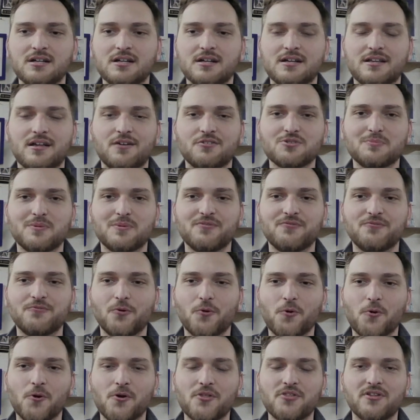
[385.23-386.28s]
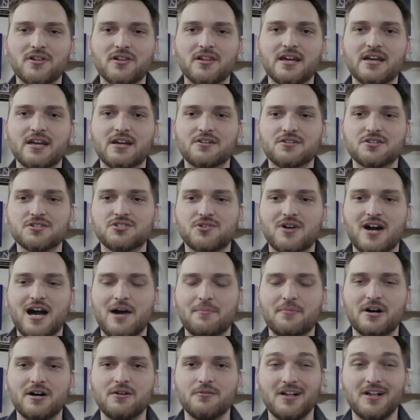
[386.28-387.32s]
That was before the Lakers
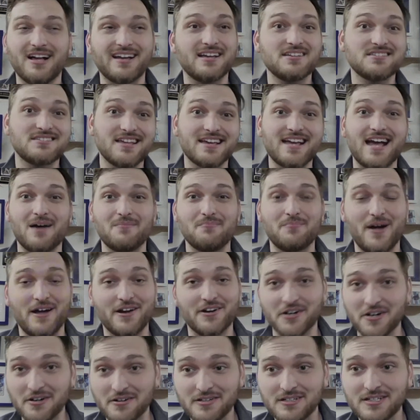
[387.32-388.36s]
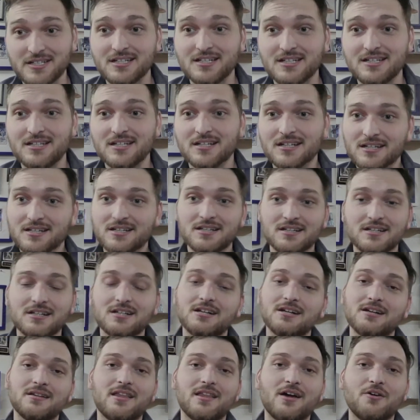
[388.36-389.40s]
drama. Well, I guess they got better.
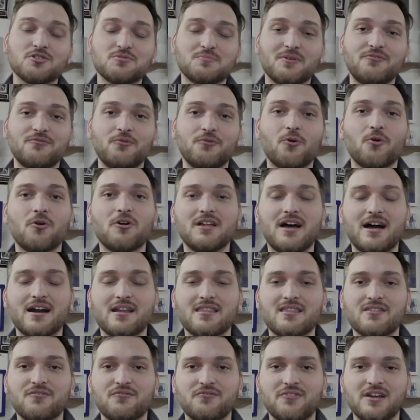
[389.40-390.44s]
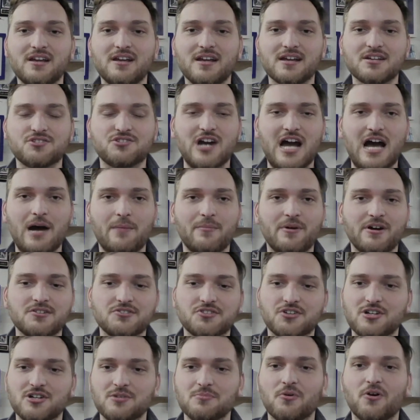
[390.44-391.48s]
That was before a lot of the Phoenix drama and
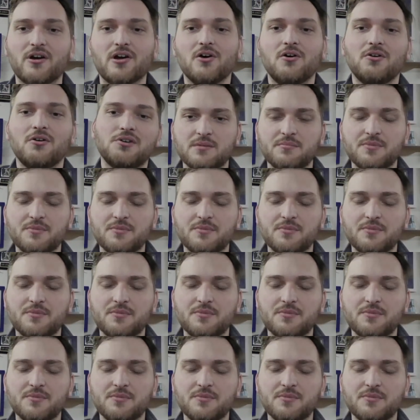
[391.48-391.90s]
turmoil.